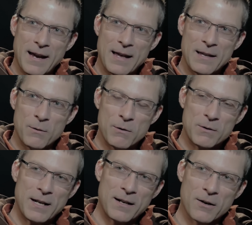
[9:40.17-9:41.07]
And then we would
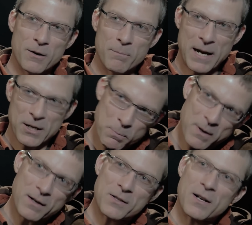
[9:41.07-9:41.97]
take our
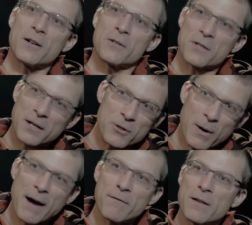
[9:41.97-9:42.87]
Matchbox cars and
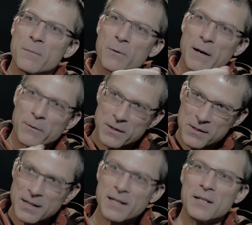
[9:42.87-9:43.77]
drive them around the
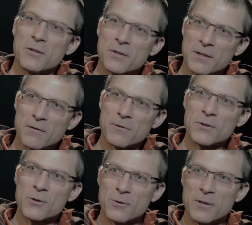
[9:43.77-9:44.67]
city to the different
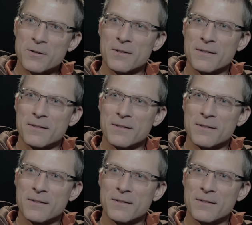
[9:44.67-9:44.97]
stores.